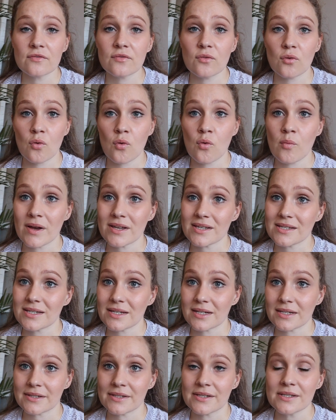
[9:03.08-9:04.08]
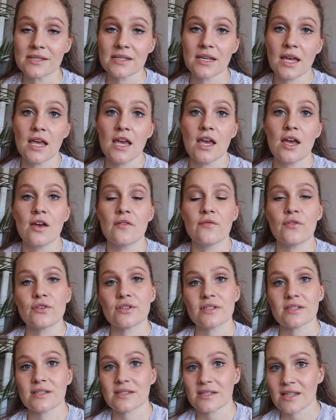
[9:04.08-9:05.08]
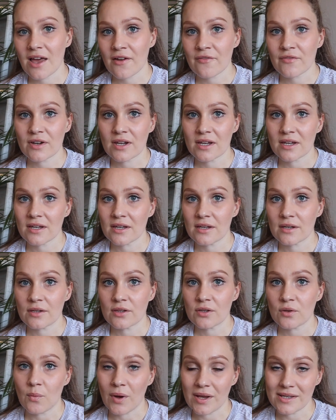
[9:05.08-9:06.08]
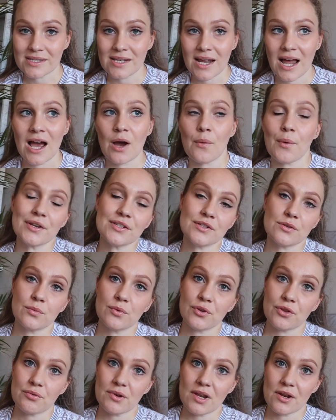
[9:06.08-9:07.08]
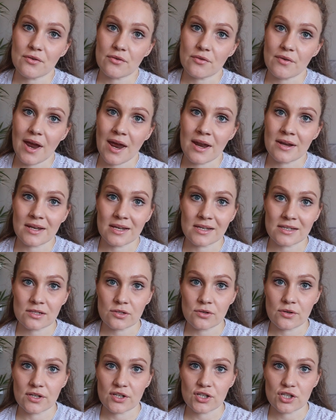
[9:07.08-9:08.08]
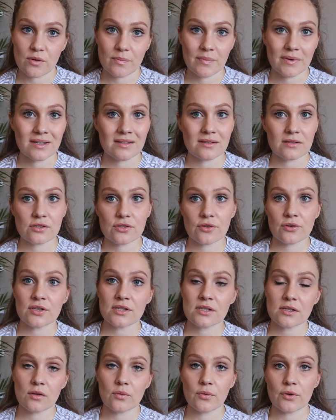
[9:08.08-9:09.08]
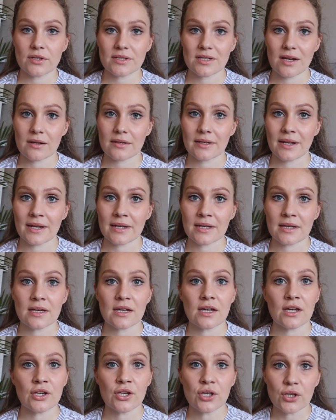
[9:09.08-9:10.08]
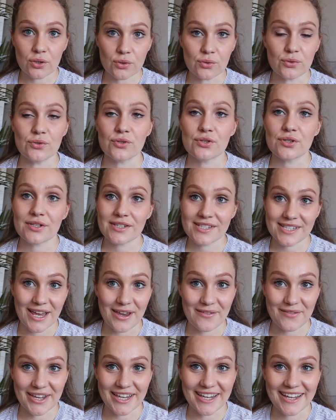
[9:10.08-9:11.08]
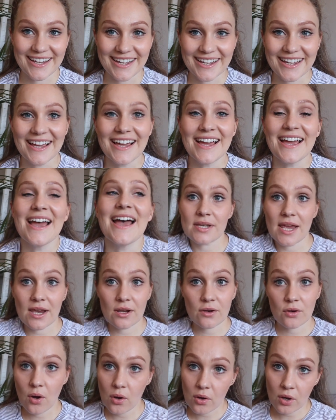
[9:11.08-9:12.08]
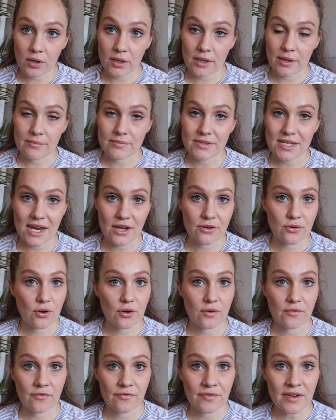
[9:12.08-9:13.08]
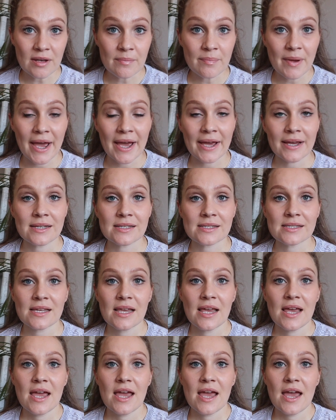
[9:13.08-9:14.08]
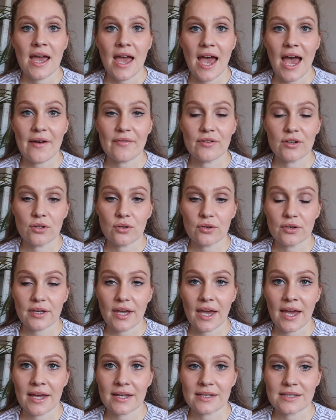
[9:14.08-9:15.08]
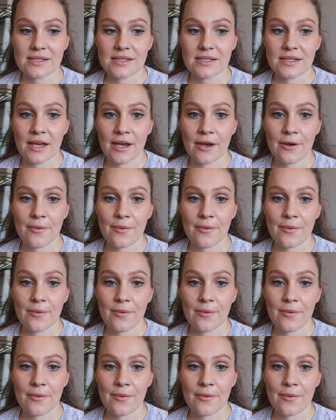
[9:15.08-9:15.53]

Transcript: for all my stickers, versus in South Africa the ones that I wanted were 300 Rand excluding shipping. So it still worked out like a huge saving. Take note of feedbacks, have a look at